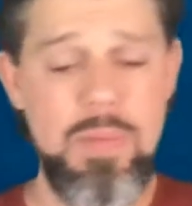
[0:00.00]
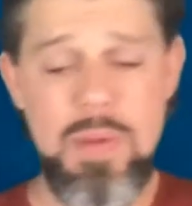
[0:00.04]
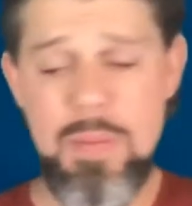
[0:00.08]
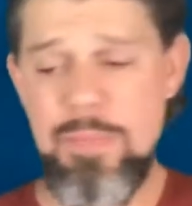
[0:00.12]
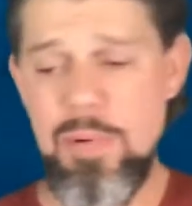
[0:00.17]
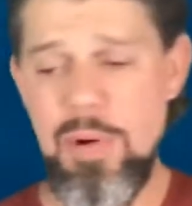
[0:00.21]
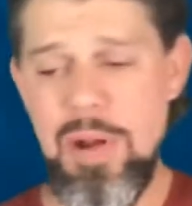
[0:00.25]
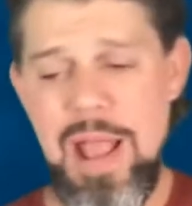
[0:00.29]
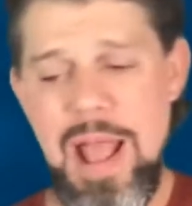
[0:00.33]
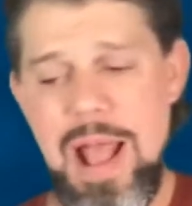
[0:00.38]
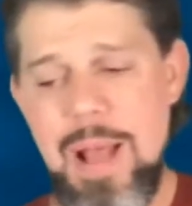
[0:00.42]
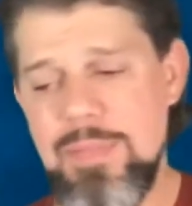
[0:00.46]
But
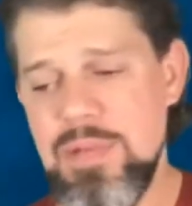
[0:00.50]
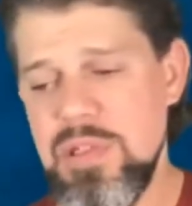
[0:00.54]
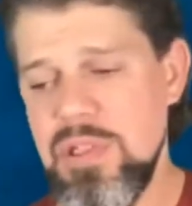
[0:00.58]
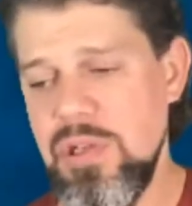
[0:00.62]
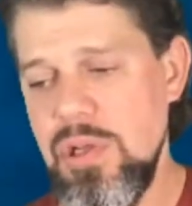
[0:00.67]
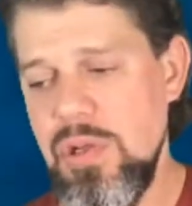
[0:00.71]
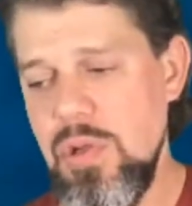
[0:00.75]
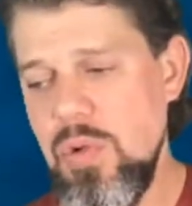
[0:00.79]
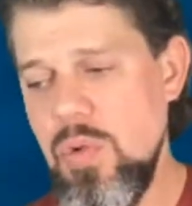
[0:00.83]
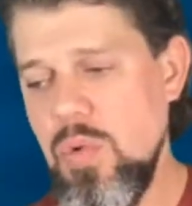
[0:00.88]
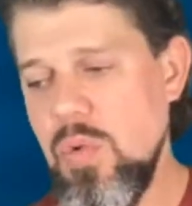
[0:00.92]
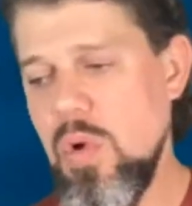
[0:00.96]
perhaps
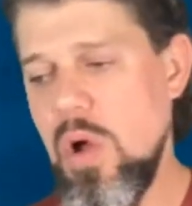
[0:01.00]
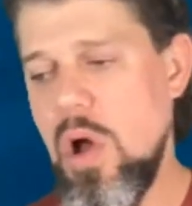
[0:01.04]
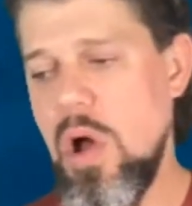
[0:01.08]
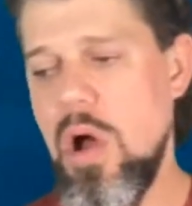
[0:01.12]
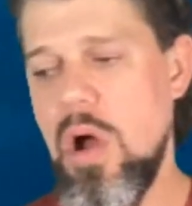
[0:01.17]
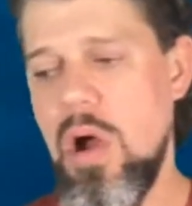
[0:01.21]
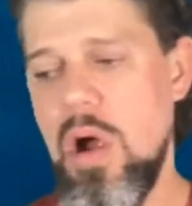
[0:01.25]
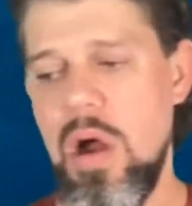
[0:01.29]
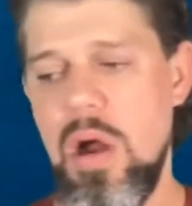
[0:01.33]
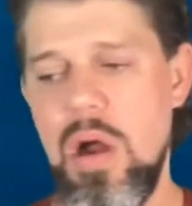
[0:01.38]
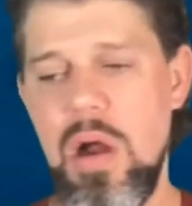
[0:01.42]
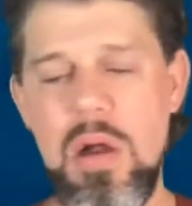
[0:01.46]
you
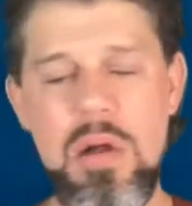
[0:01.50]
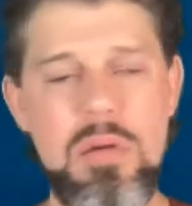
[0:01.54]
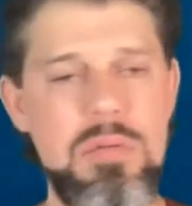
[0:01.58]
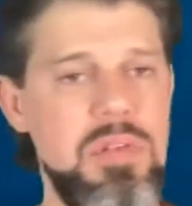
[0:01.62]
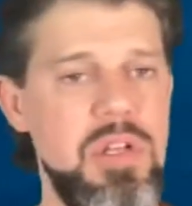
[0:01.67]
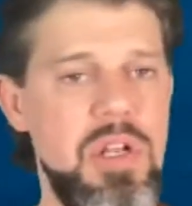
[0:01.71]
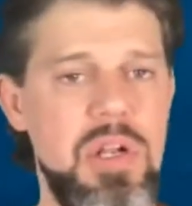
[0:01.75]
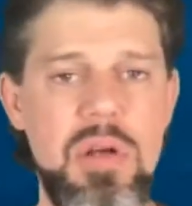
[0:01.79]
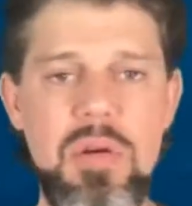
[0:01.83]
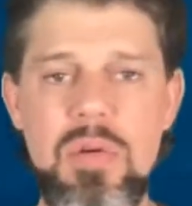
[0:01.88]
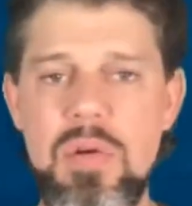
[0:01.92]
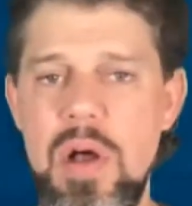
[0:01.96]
are,
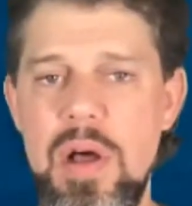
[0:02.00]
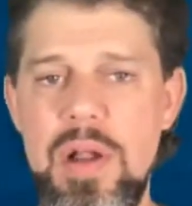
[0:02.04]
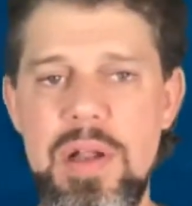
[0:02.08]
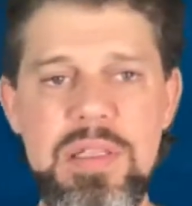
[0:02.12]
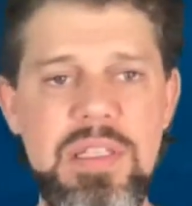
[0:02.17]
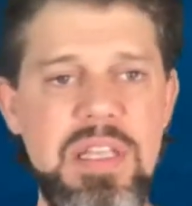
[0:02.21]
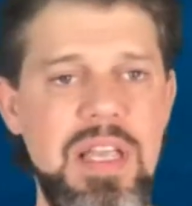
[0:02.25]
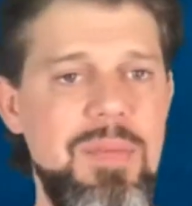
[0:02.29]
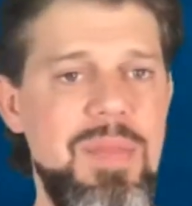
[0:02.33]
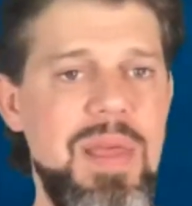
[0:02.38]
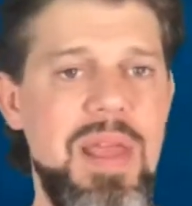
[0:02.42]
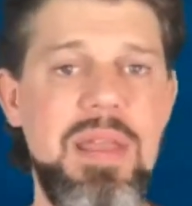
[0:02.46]
on a
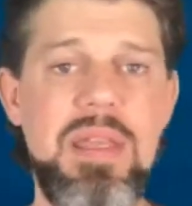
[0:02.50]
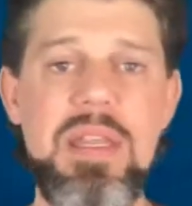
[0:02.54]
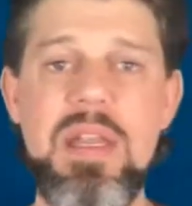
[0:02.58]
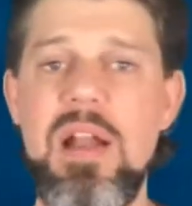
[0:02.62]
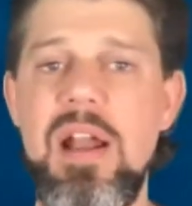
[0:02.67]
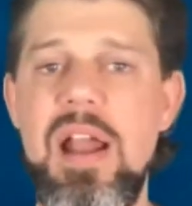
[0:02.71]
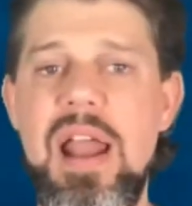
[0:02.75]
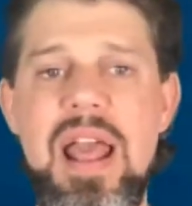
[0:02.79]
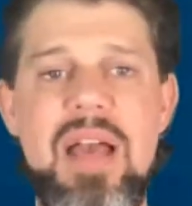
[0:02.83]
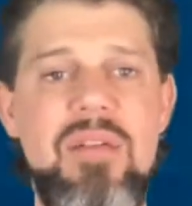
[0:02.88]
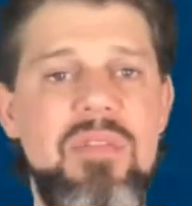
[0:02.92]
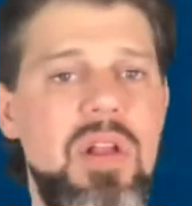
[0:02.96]
team that
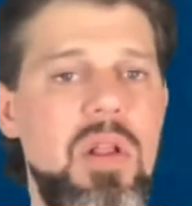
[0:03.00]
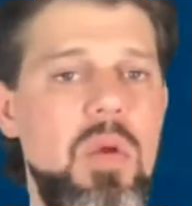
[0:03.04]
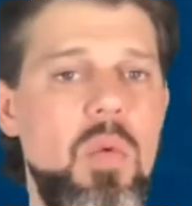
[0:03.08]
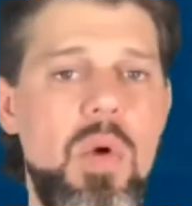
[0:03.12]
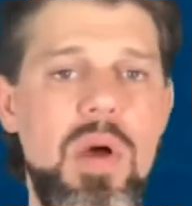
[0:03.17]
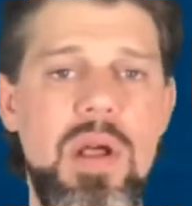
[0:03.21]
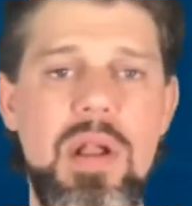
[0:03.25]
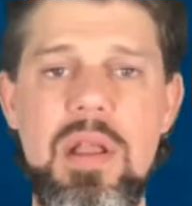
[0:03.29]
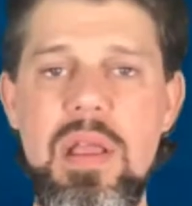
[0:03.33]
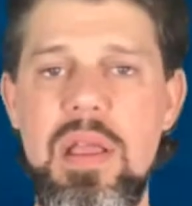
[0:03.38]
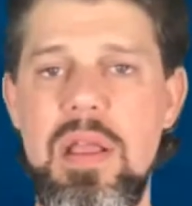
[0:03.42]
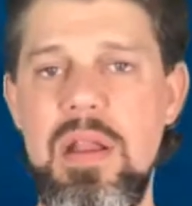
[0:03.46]
didn't have
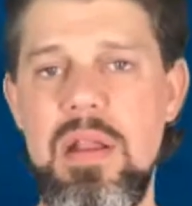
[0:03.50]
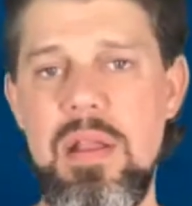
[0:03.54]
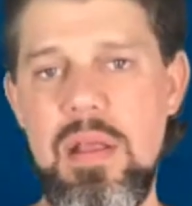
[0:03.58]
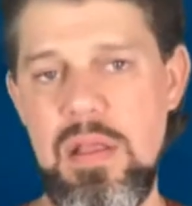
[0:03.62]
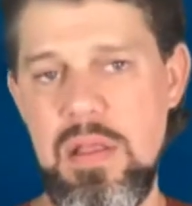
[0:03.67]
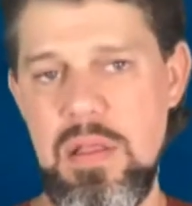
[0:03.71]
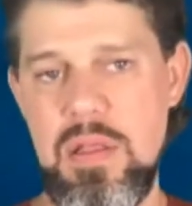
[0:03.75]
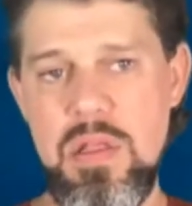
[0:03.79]
anyone in,